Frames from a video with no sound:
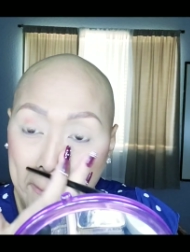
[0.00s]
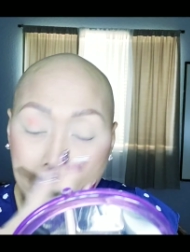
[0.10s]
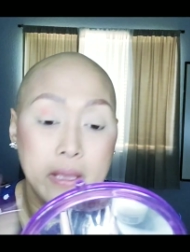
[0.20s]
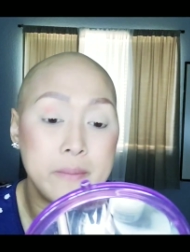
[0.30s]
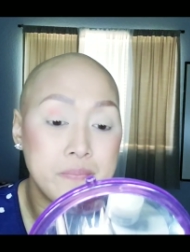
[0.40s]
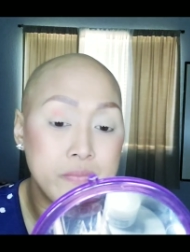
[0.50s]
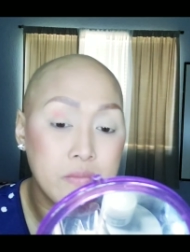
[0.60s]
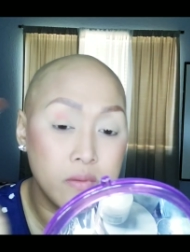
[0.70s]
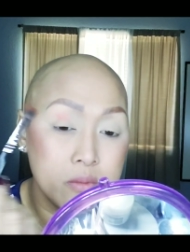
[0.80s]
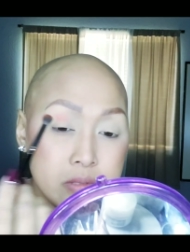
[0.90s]
Okay,
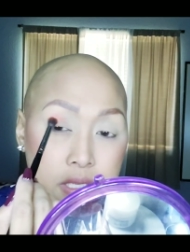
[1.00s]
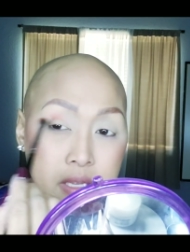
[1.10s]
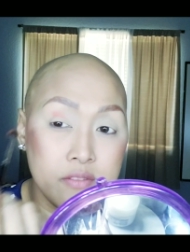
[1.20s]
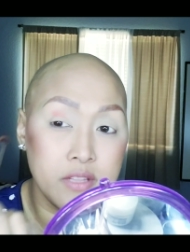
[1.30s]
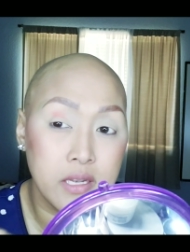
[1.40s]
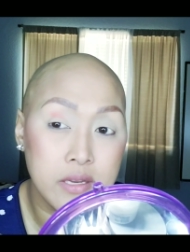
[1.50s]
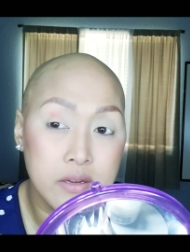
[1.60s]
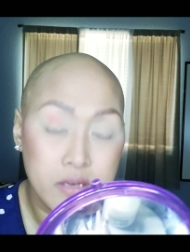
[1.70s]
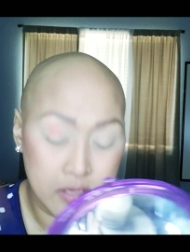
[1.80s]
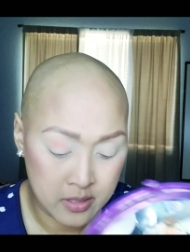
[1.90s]
we'll take care of that
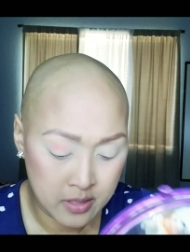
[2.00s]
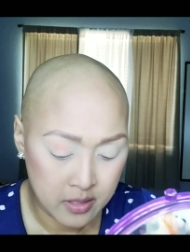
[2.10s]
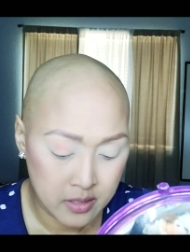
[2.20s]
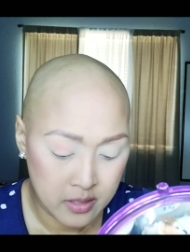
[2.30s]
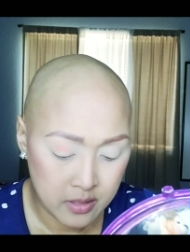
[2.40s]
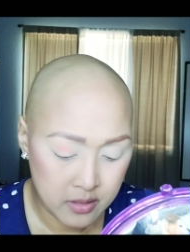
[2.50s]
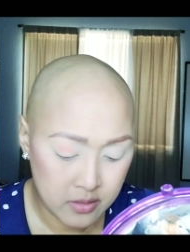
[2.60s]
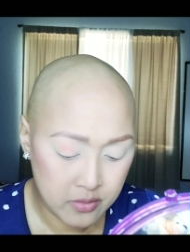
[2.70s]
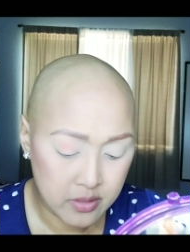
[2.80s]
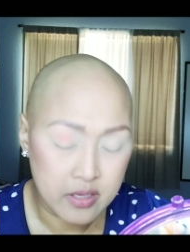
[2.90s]
later.
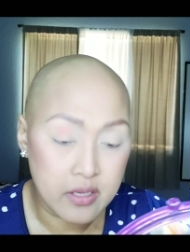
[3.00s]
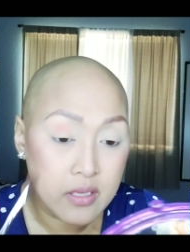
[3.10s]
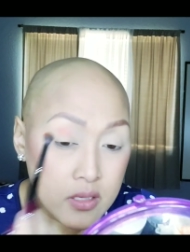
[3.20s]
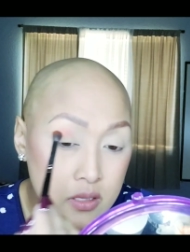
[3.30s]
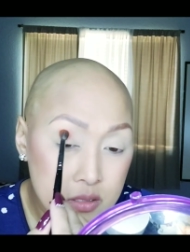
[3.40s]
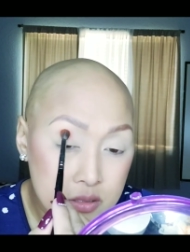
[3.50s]
Okay.